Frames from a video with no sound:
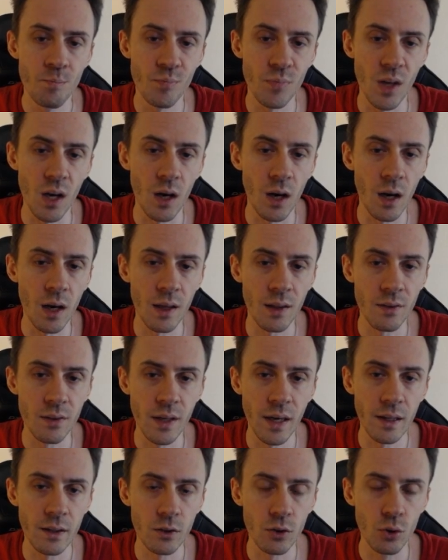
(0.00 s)
and
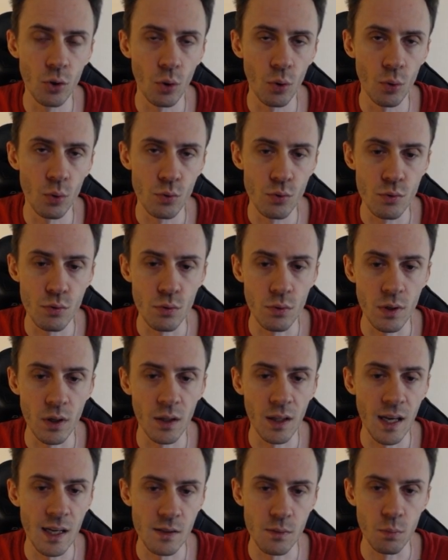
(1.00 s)
then go to the
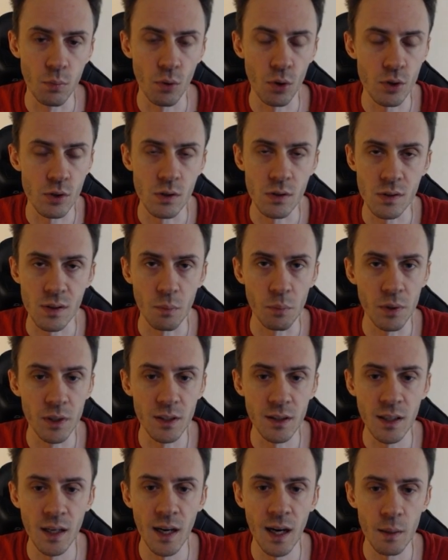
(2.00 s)
last boss. It's
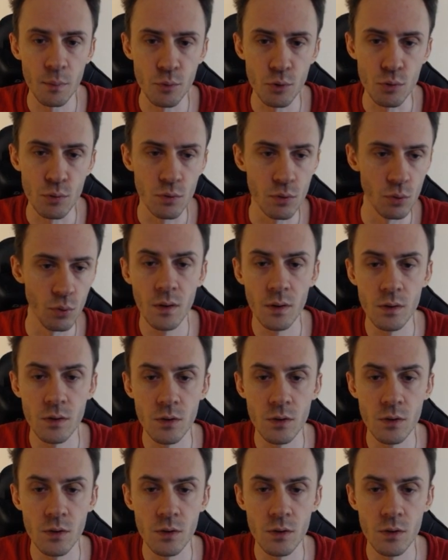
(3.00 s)
completely up to you.